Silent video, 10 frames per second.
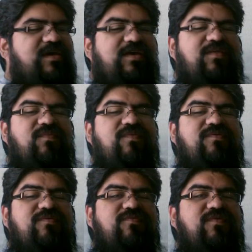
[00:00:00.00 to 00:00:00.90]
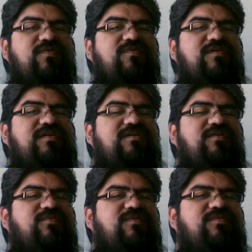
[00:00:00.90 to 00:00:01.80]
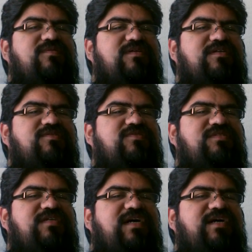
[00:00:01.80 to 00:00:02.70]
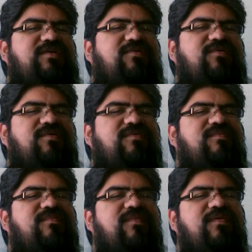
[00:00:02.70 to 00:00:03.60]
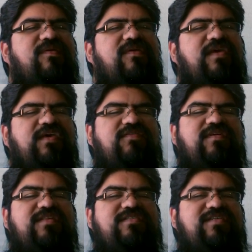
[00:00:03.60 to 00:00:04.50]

the rural countryside, or even in the